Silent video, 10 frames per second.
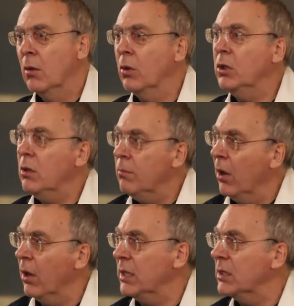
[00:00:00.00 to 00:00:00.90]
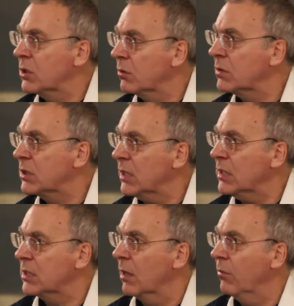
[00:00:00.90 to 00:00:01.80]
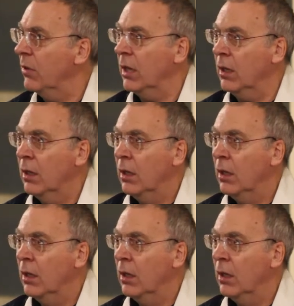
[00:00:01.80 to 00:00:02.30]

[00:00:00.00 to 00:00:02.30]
well, you might sort of see something,